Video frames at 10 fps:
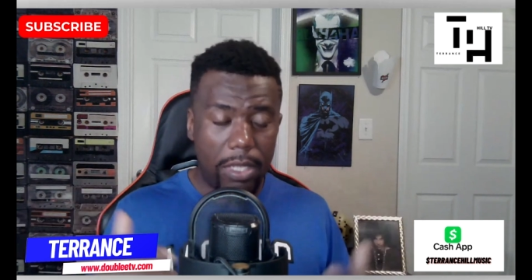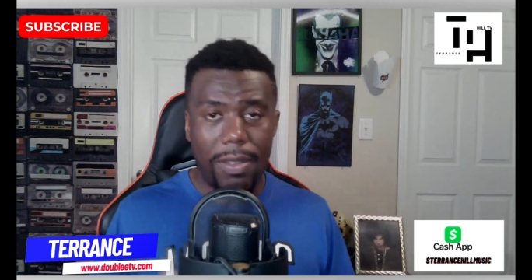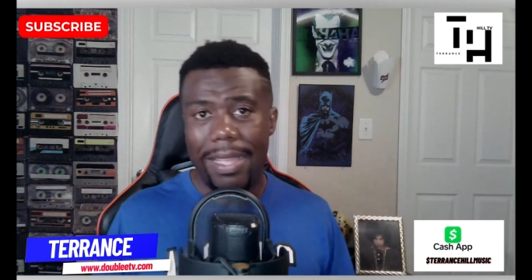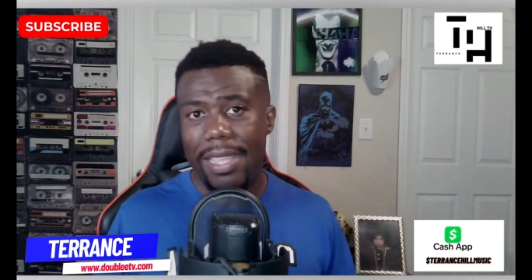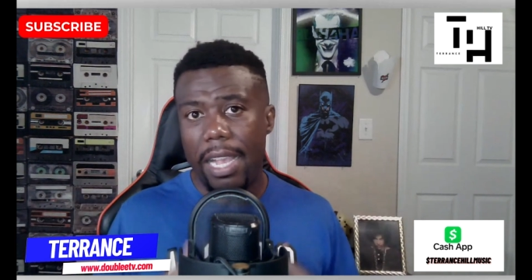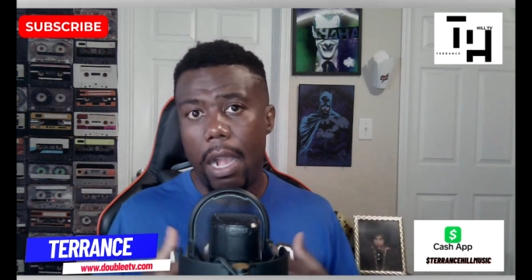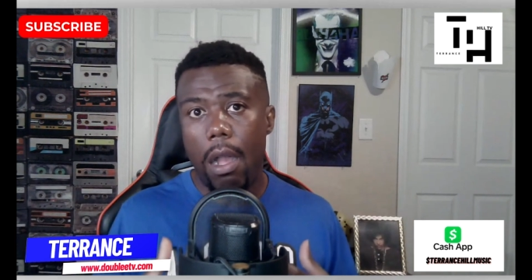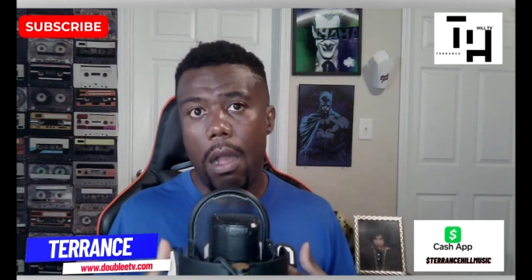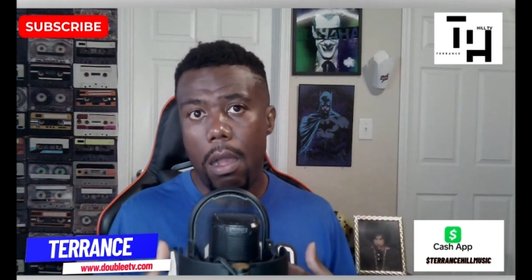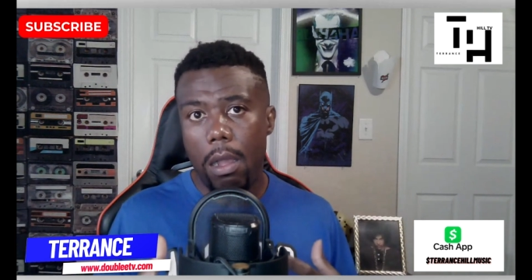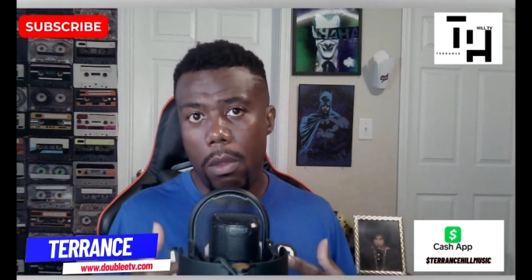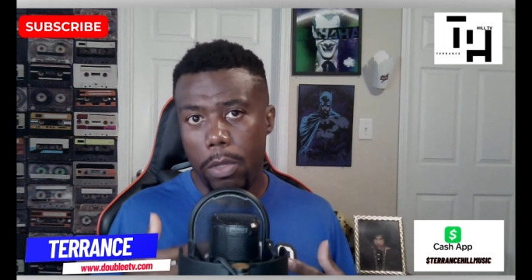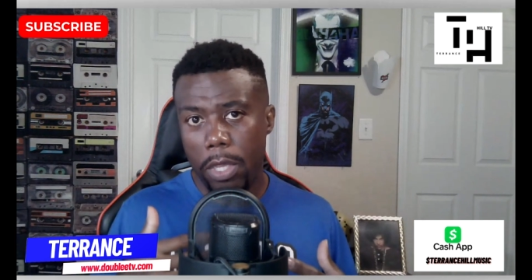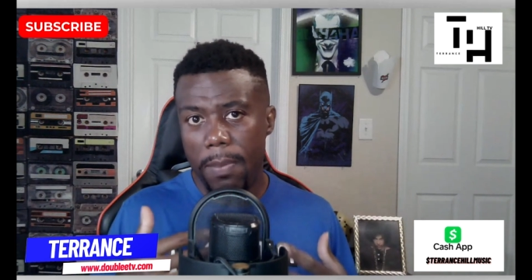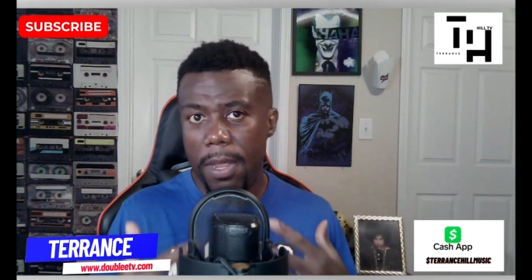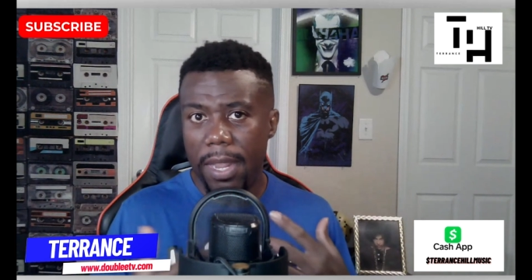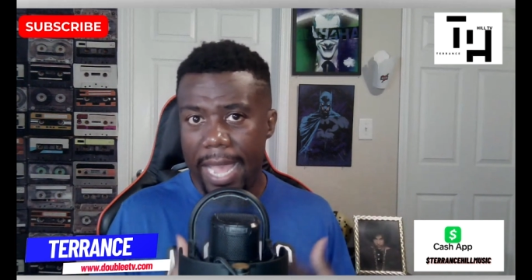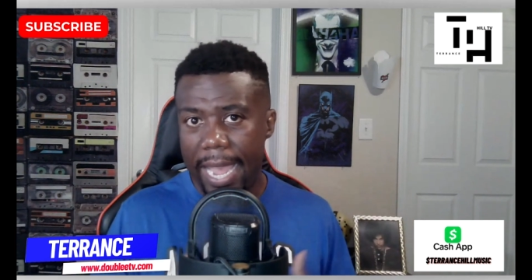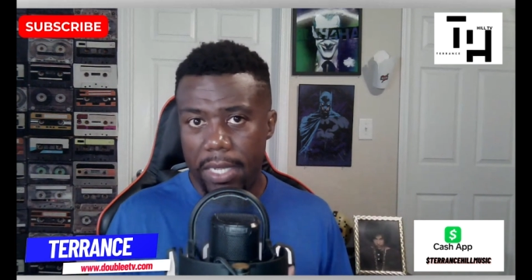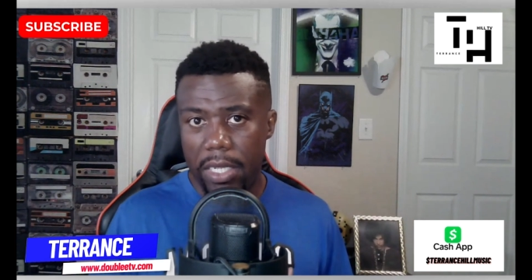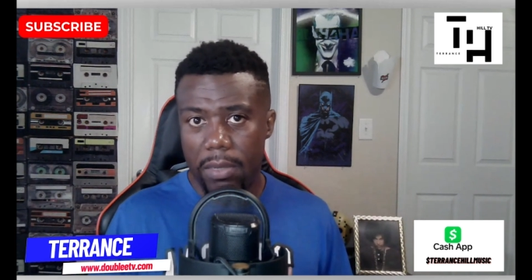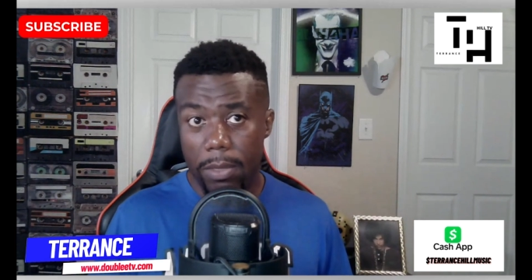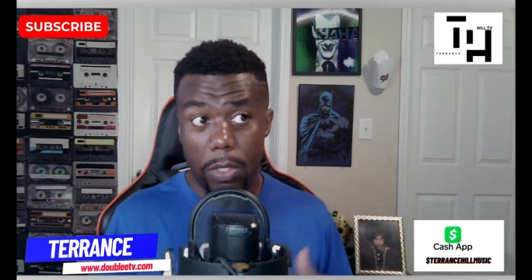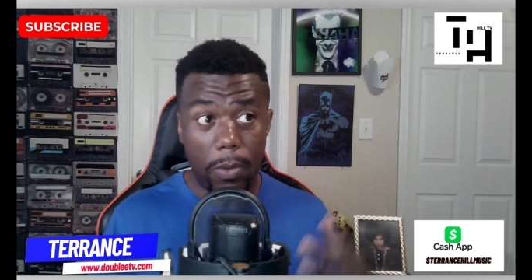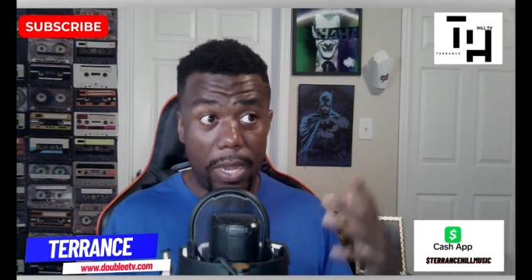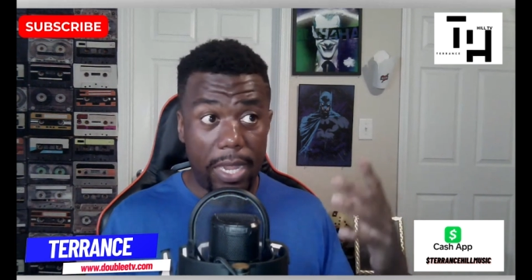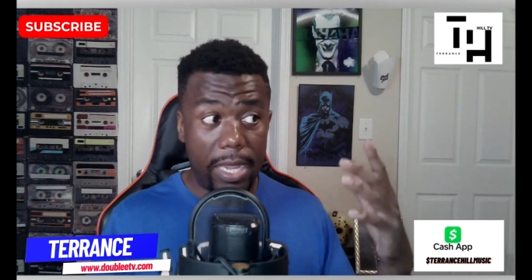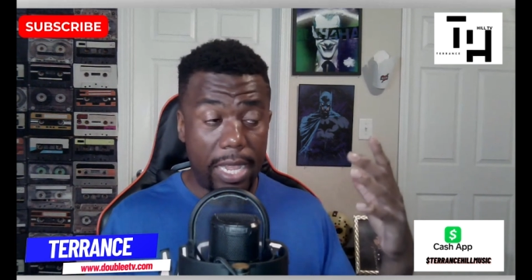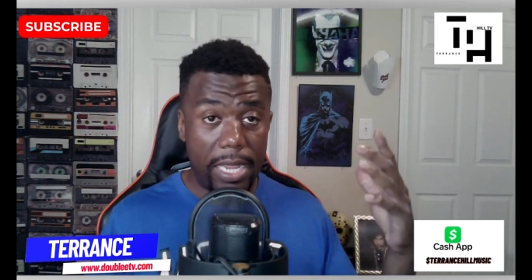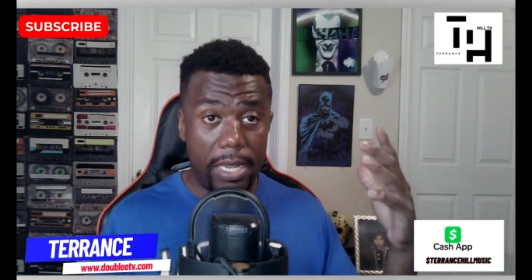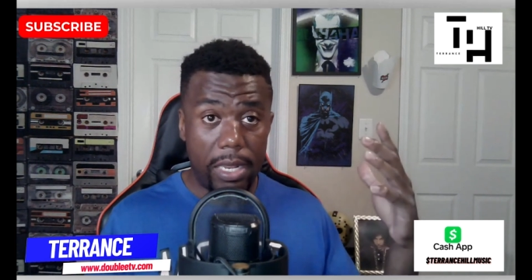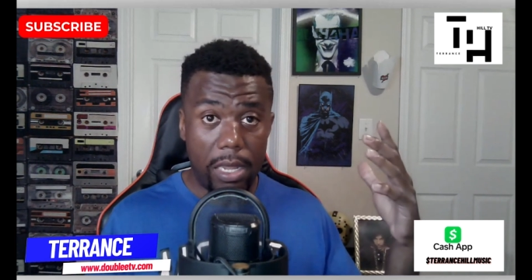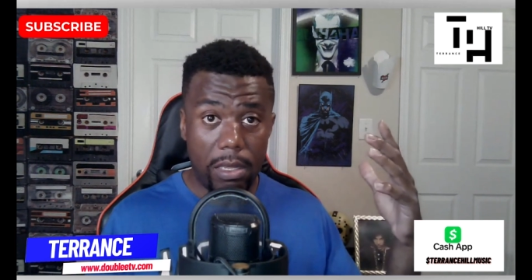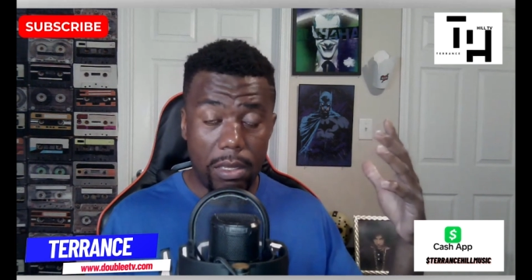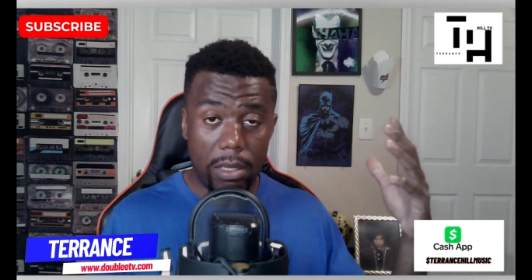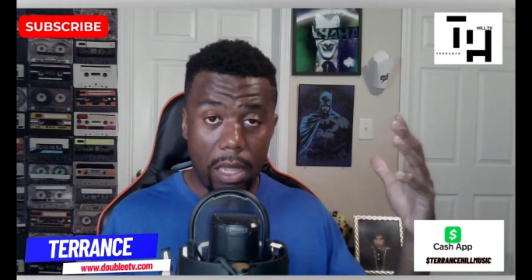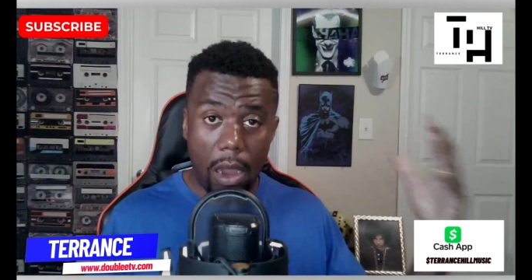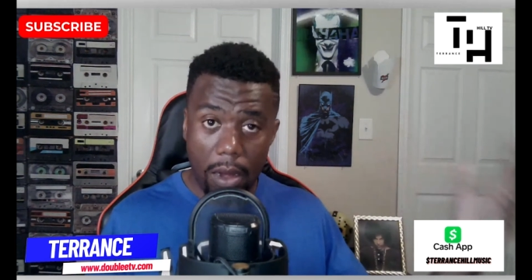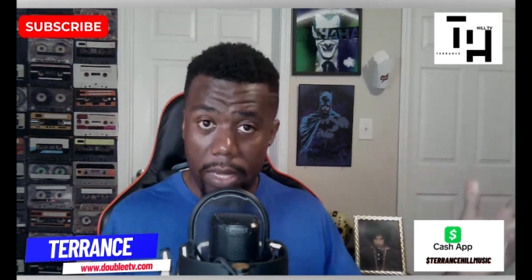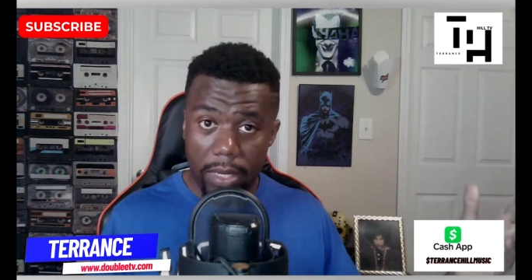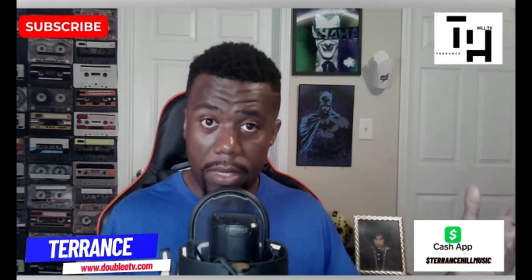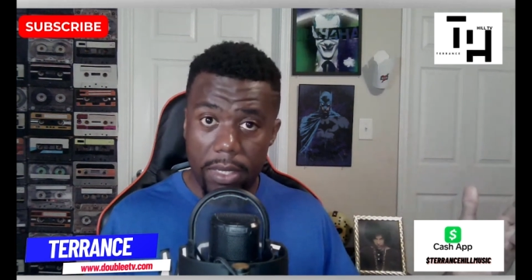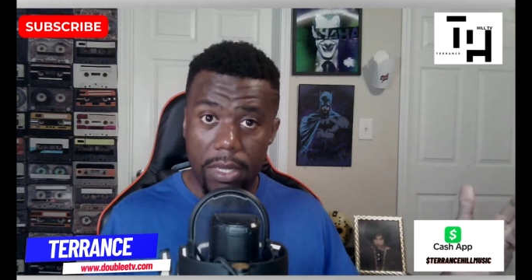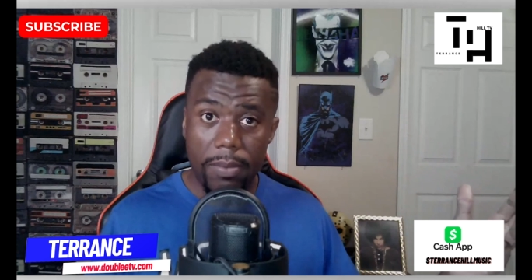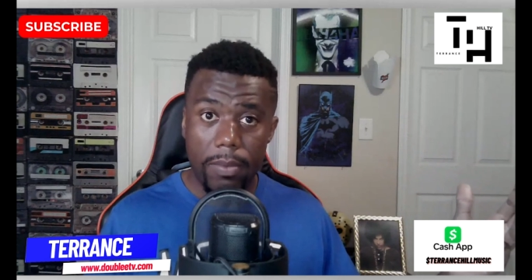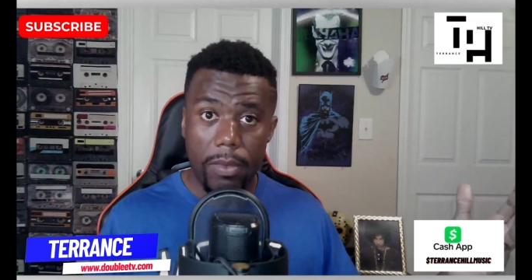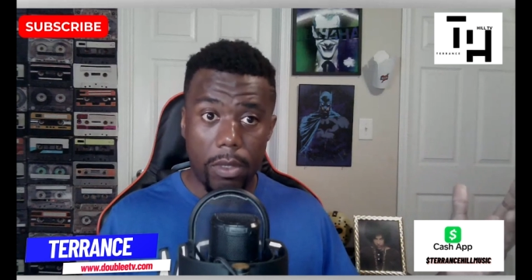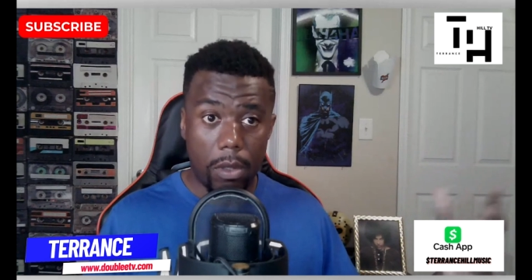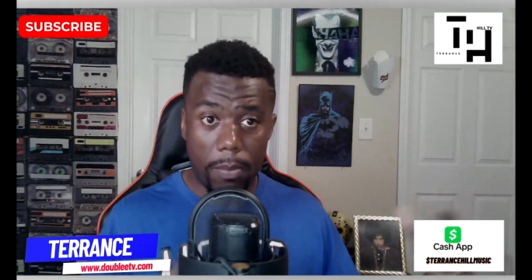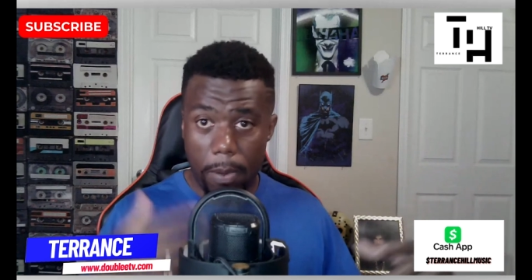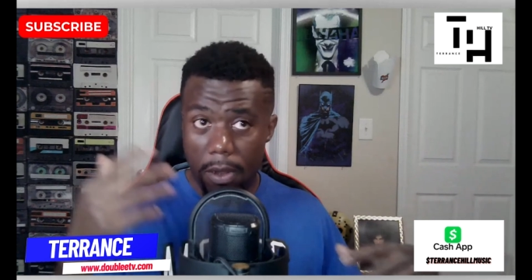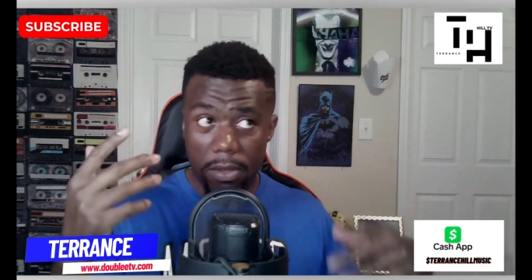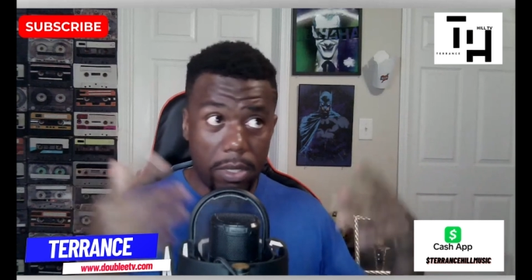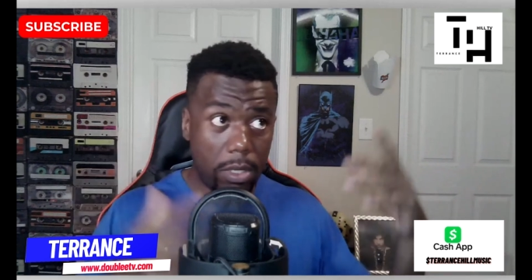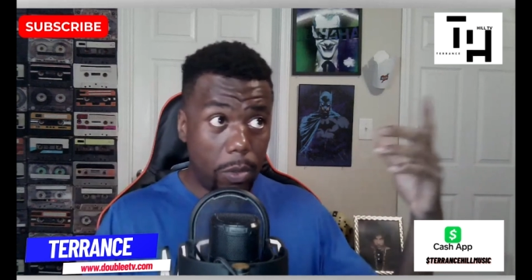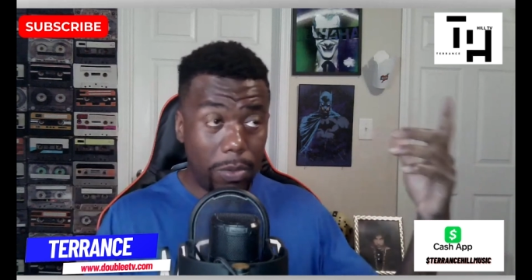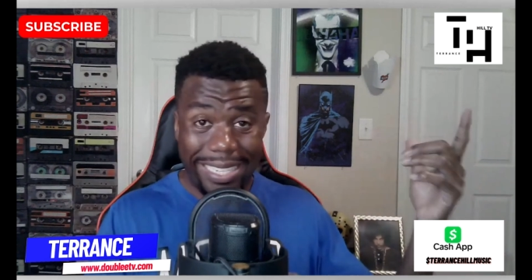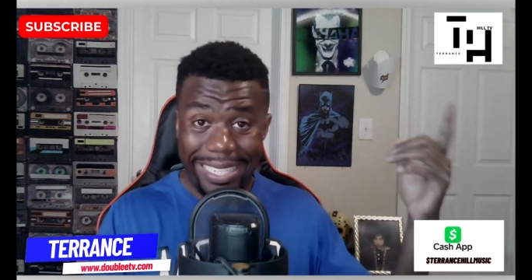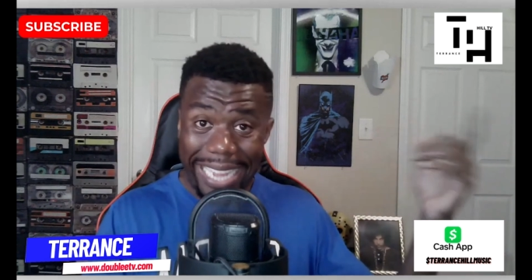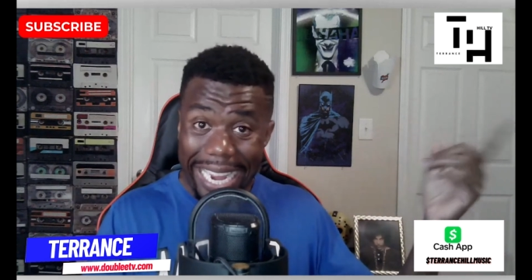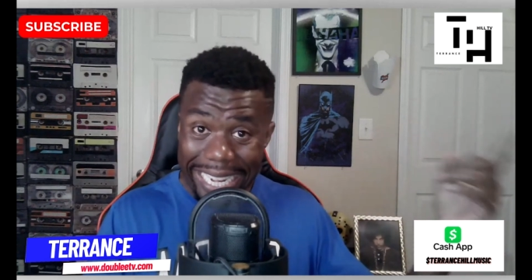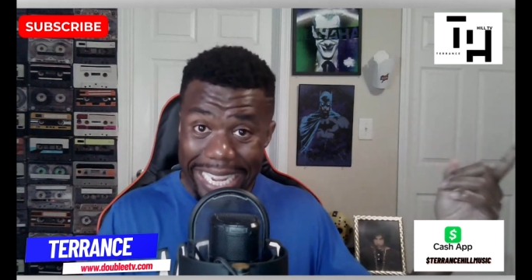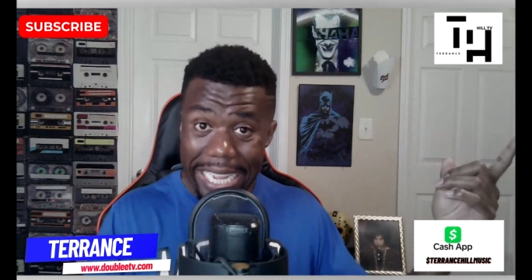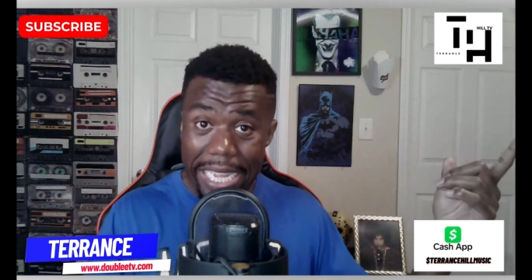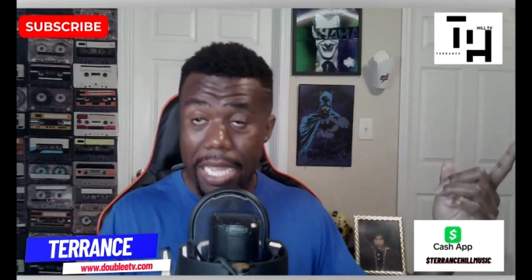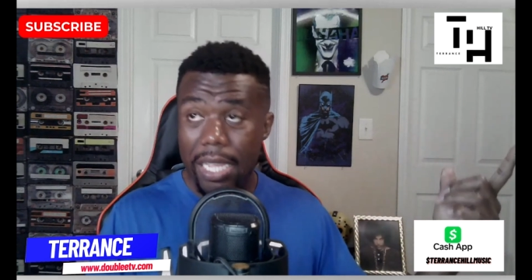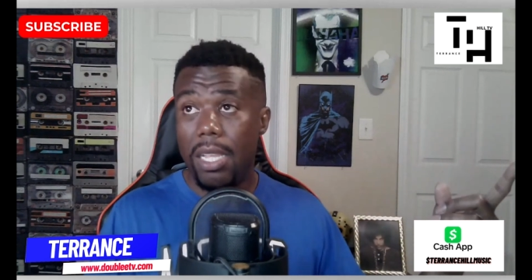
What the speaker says: So I think all communication between an artist or the person who's the signee,